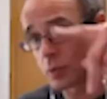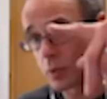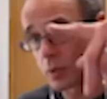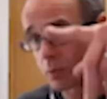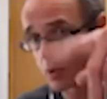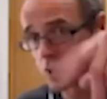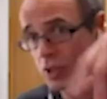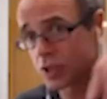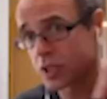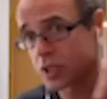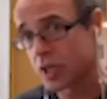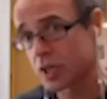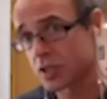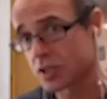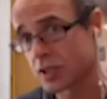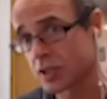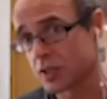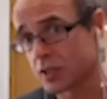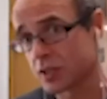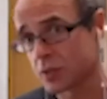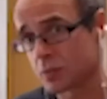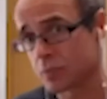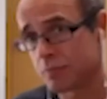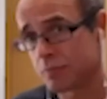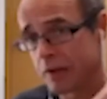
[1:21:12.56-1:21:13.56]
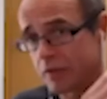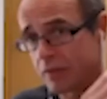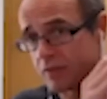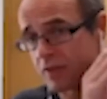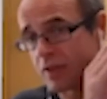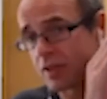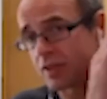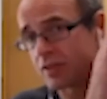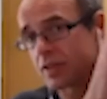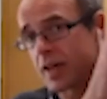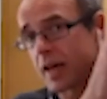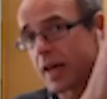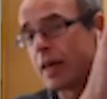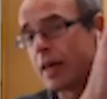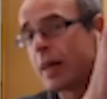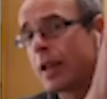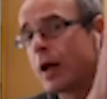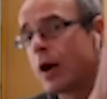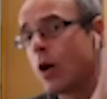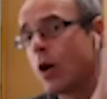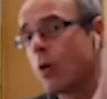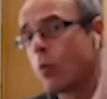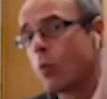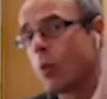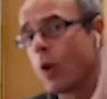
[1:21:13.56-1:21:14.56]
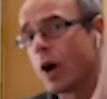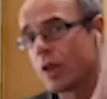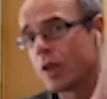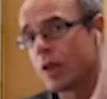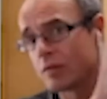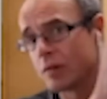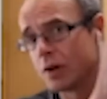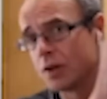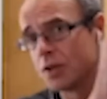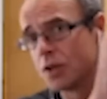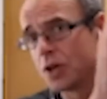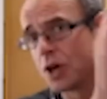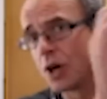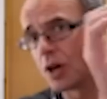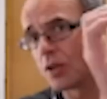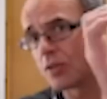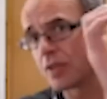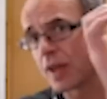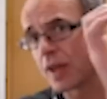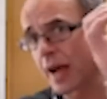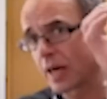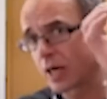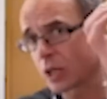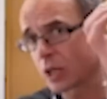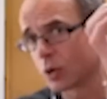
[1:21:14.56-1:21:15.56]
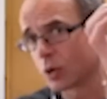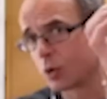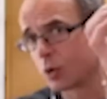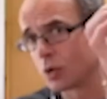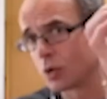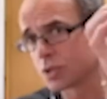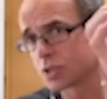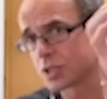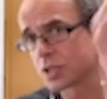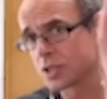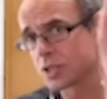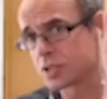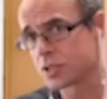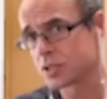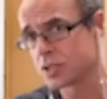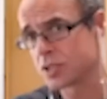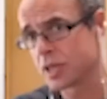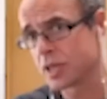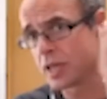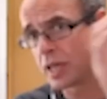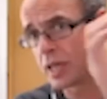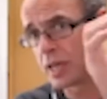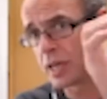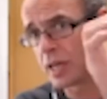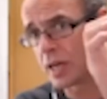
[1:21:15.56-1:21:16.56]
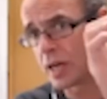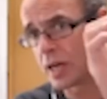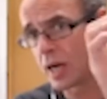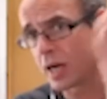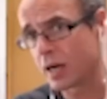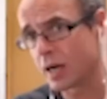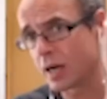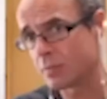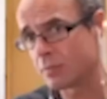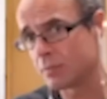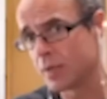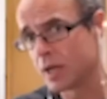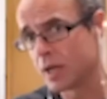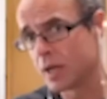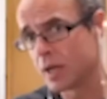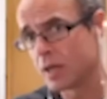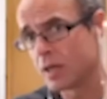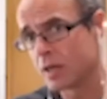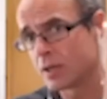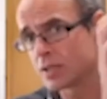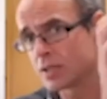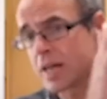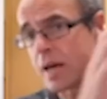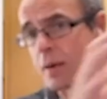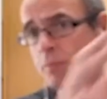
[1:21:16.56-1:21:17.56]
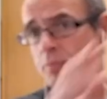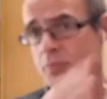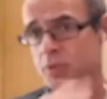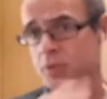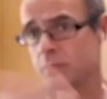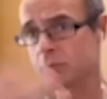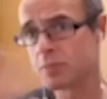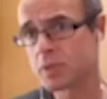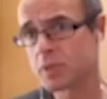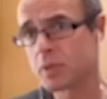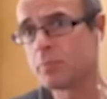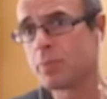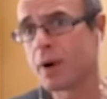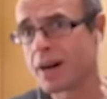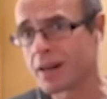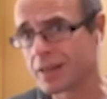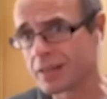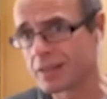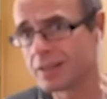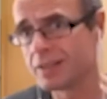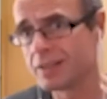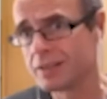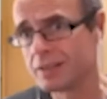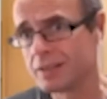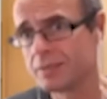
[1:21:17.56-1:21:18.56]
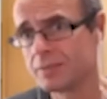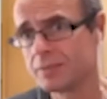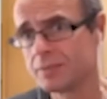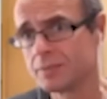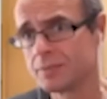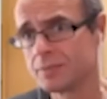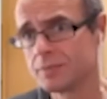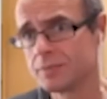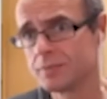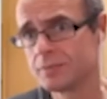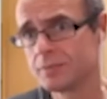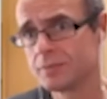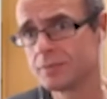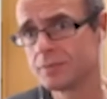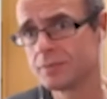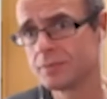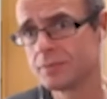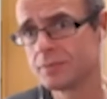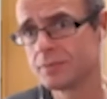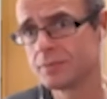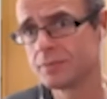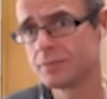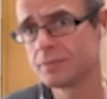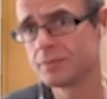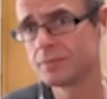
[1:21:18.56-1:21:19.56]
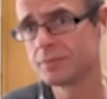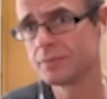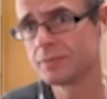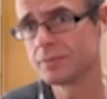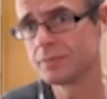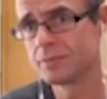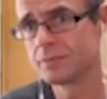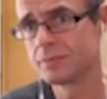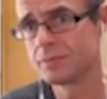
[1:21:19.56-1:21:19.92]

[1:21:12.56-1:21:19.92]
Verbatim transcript: we were discussing this briefly the other day, whether or not yeah. that causes the um, septum to buckle. Yeah,